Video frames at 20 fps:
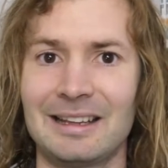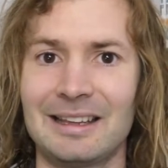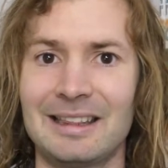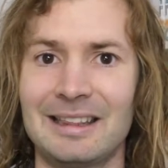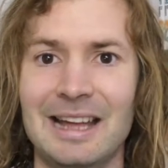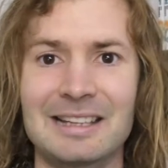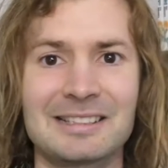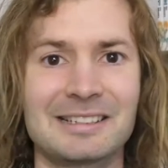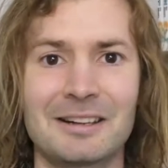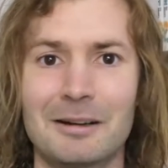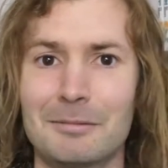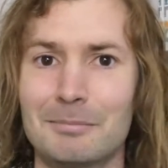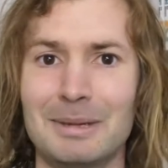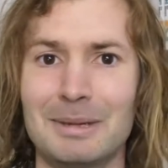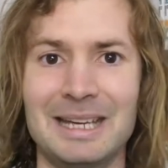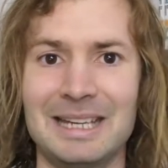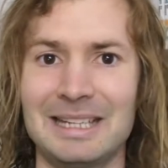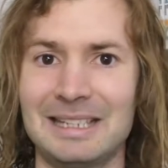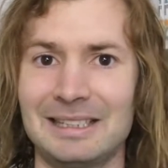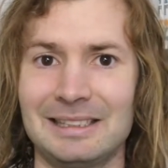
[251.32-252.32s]
that's not
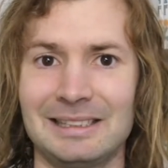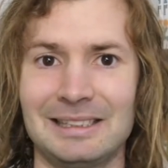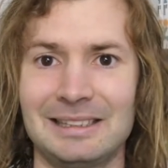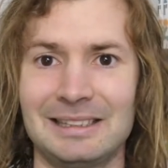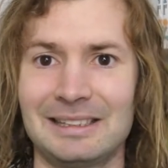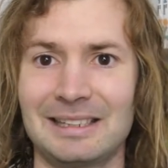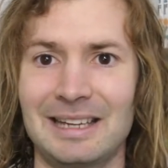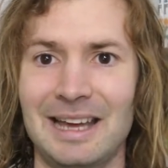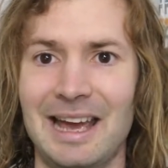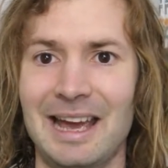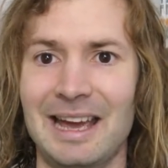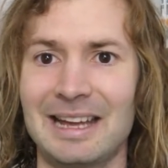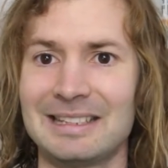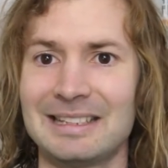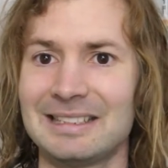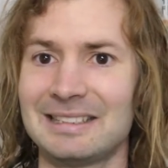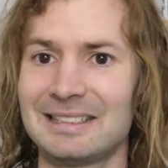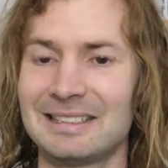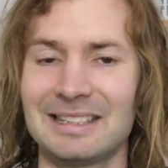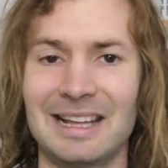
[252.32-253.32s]
me,
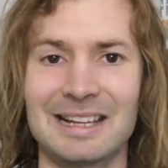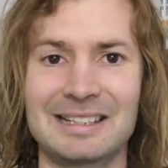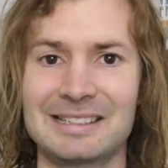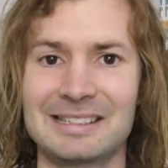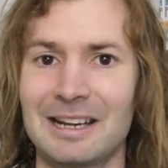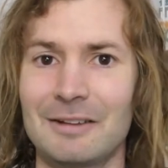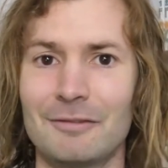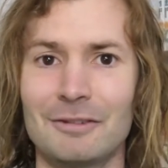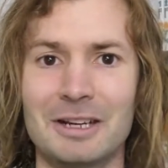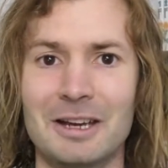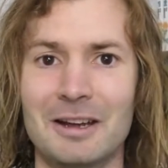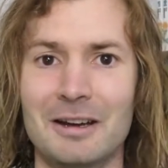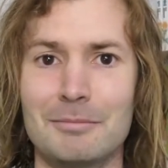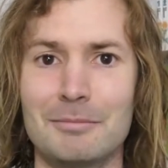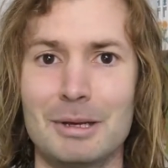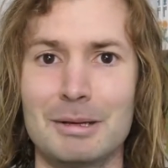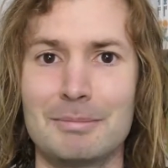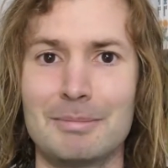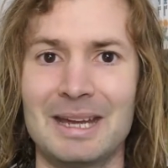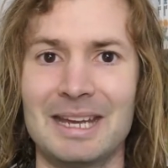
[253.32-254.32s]
and that's never going
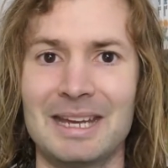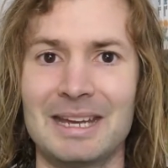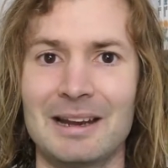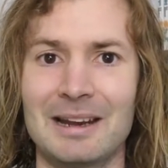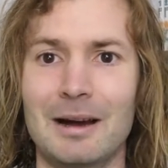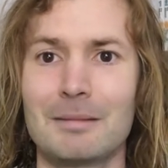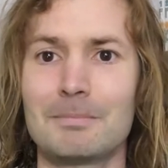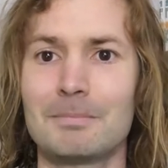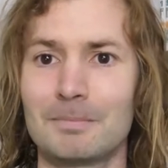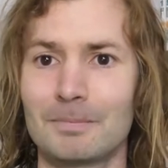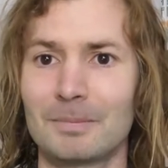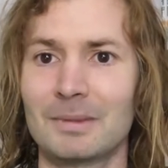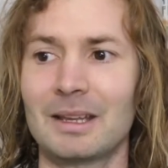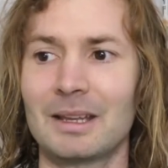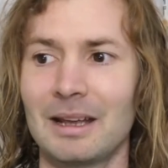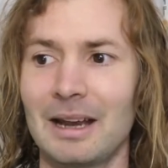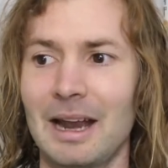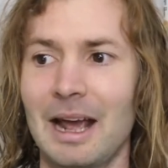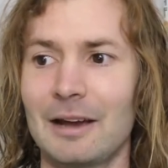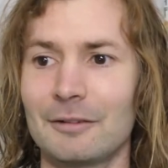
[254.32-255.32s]
to be me, and I'm
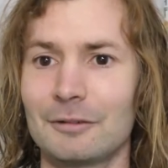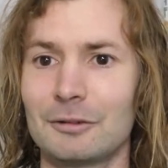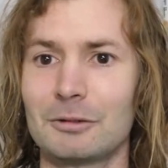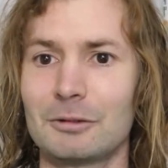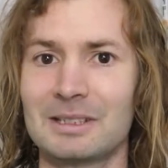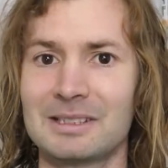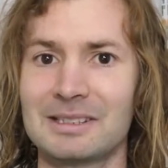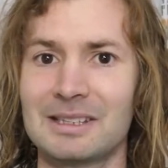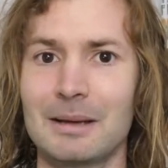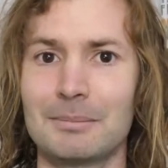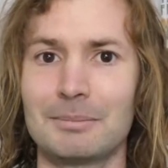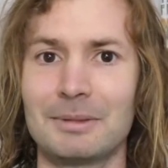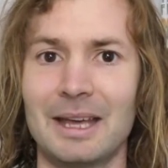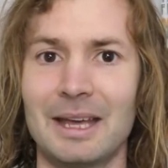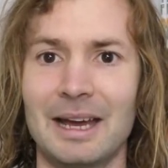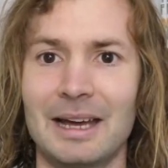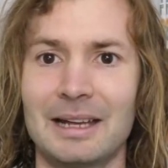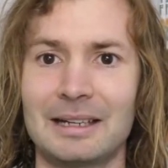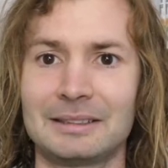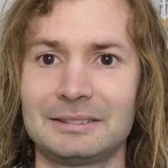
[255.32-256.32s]
going to have to accept
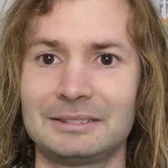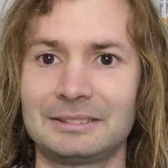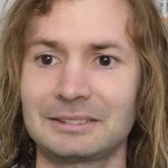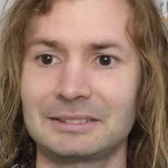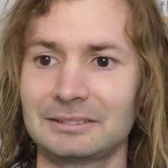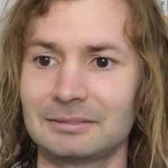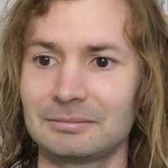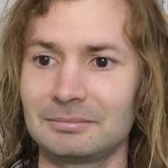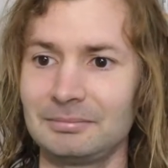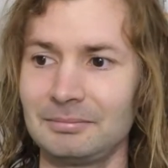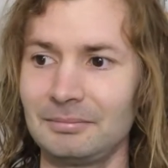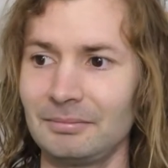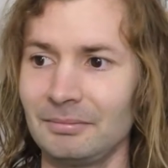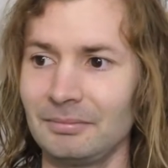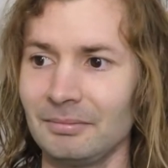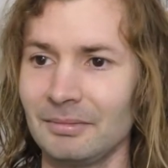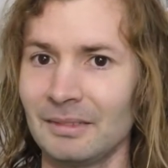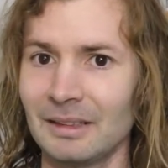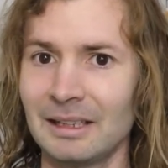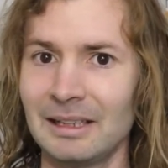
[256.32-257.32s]
that.
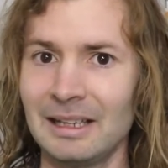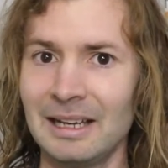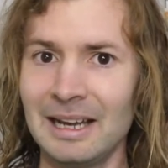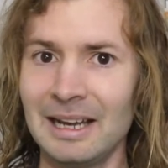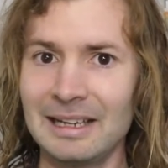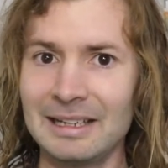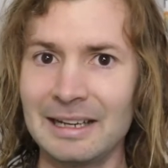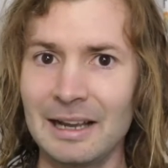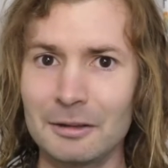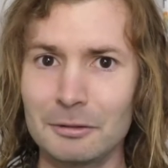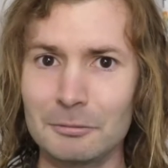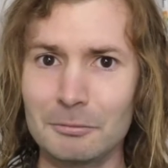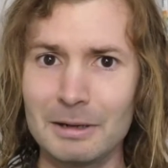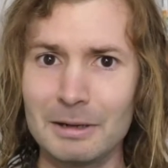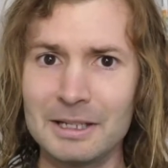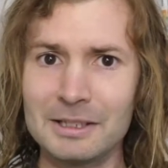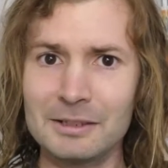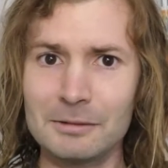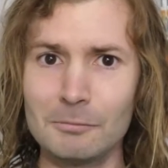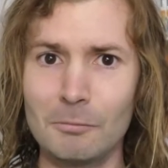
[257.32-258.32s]
Now, the
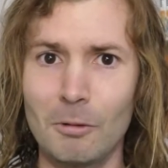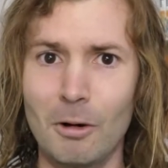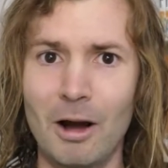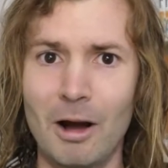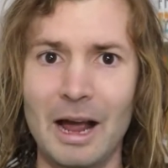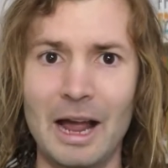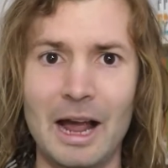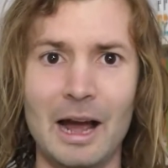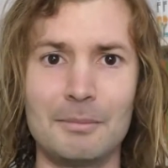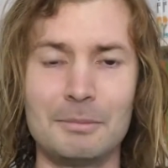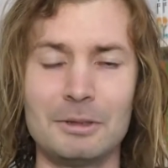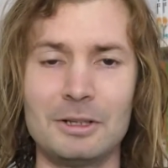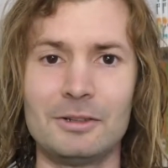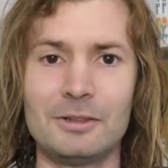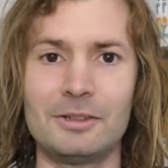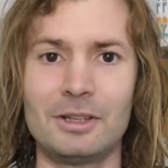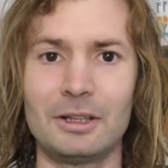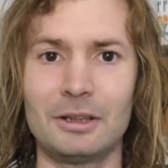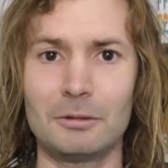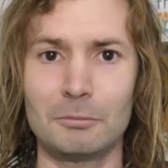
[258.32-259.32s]
reason why I'm
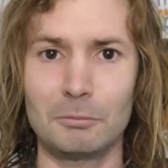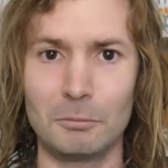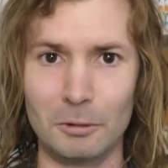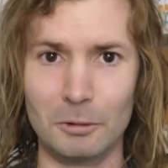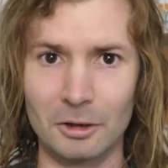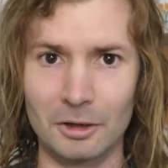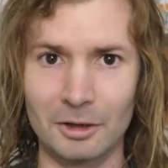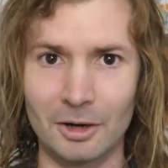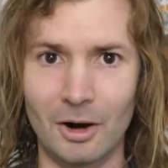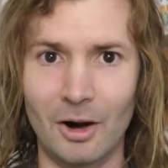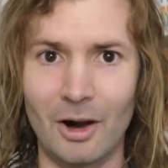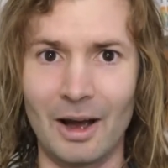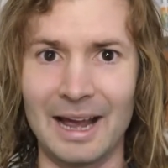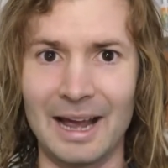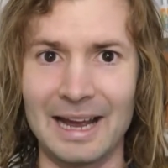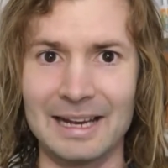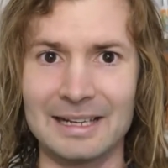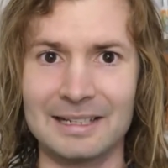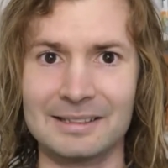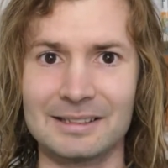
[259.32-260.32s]
using the word
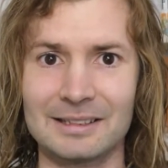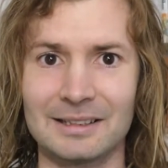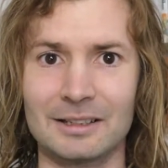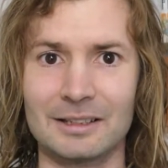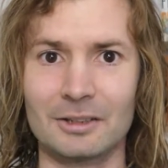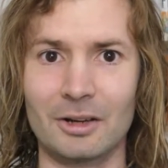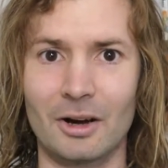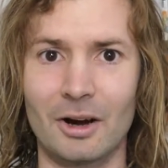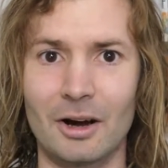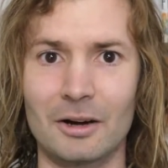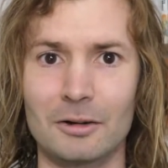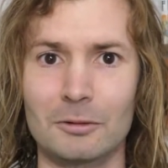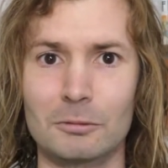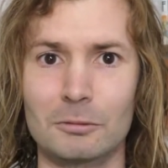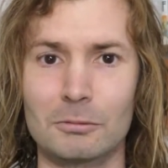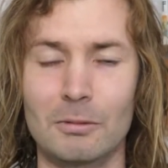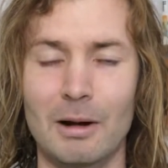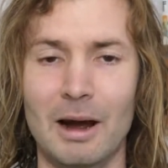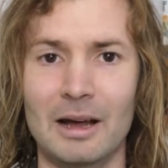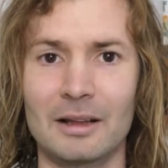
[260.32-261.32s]
hiatus in the
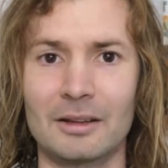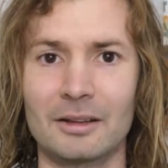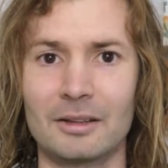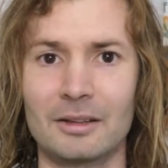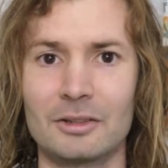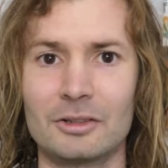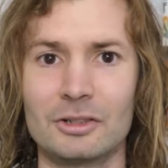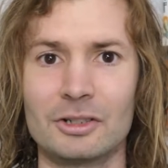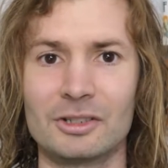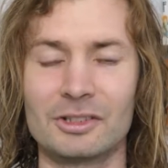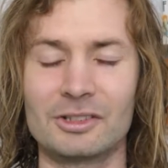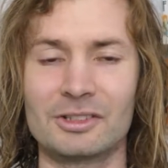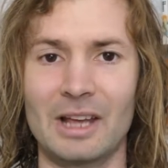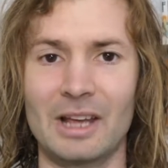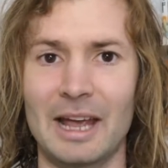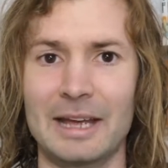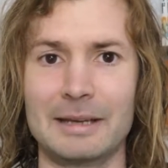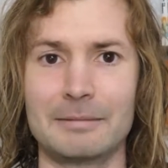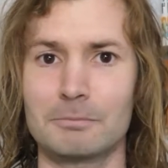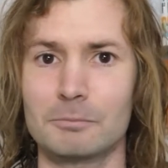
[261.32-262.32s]
title rather than just
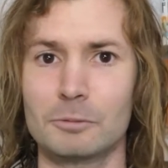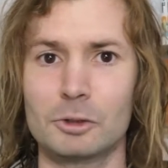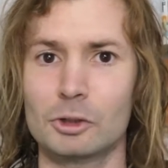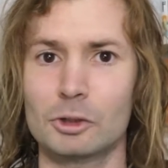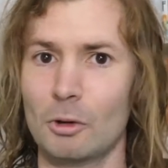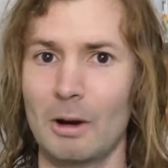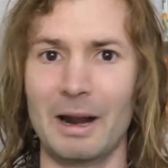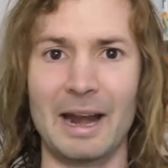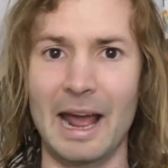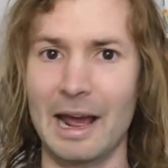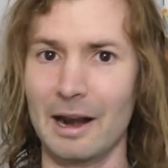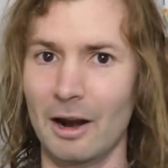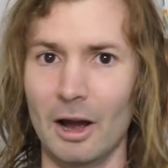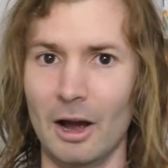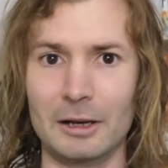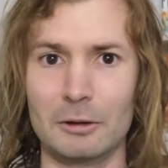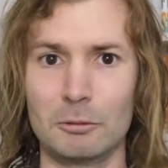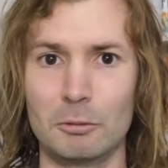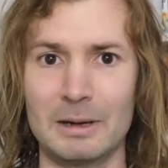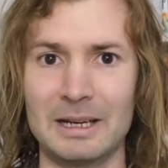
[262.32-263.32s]
saying straight out
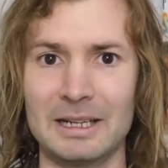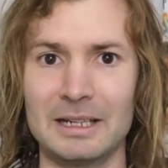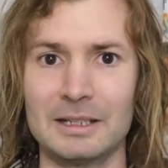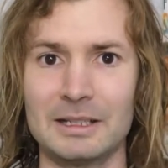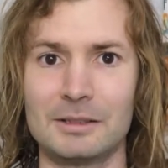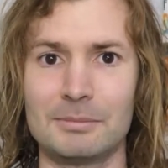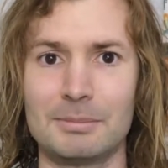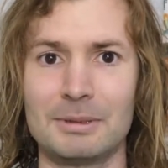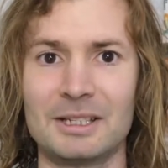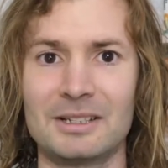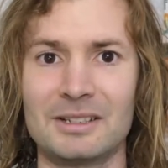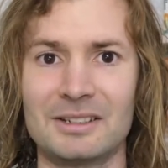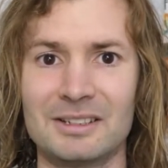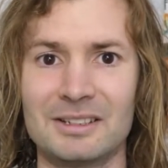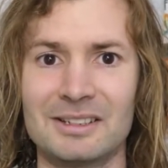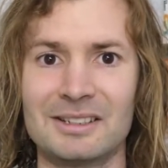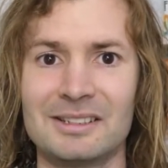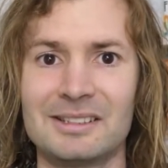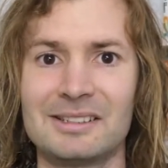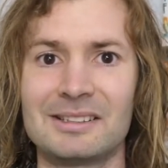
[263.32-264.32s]
I quit is
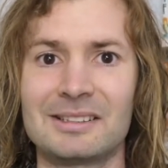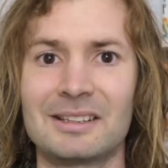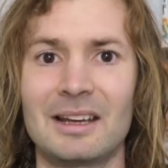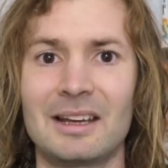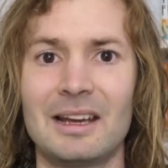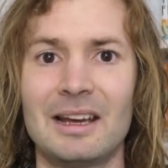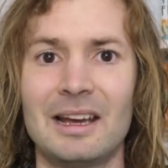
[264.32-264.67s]
because